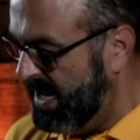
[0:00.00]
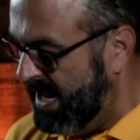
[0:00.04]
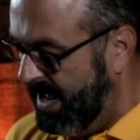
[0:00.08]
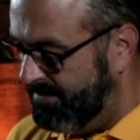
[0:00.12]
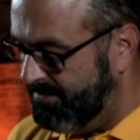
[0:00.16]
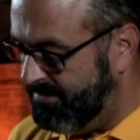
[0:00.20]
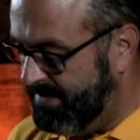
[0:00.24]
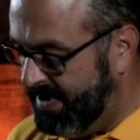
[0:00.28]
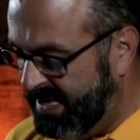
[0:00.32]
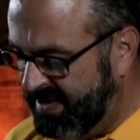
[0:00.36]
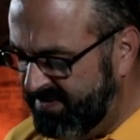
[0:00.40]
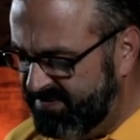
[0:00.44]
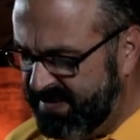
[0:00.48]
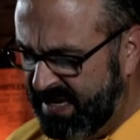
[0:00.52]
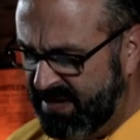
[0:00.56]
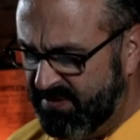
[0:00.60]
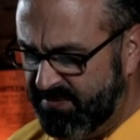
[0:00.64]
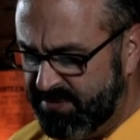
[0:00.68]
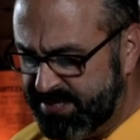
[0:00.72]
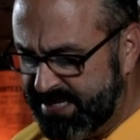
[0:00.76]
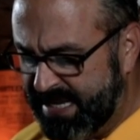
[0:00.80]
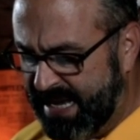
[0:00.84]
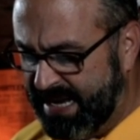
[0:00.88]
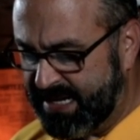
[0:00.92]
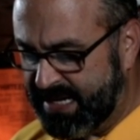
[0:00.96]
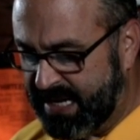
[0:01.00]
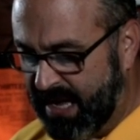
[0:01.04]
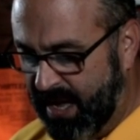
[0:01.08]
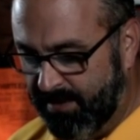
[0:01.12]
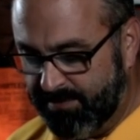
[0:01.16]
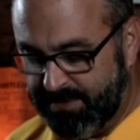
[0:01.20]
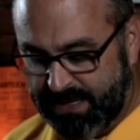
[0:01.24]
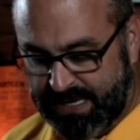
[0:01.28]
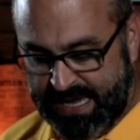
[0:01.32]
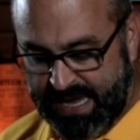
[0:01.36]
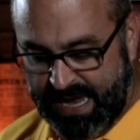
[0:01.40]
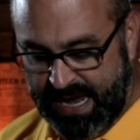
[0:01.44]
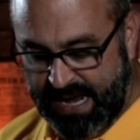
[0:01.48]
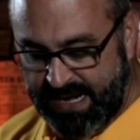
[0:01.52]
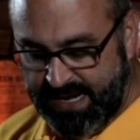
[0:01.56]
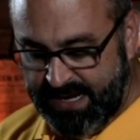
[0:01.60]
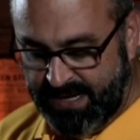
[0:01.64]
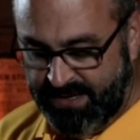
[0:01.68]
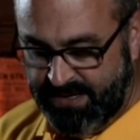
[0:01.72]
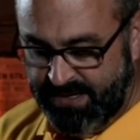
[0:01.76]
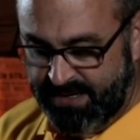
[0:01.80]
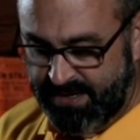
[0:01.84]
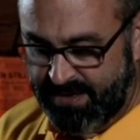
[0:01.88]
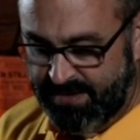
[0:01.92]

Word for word: Maybe it was that complicated.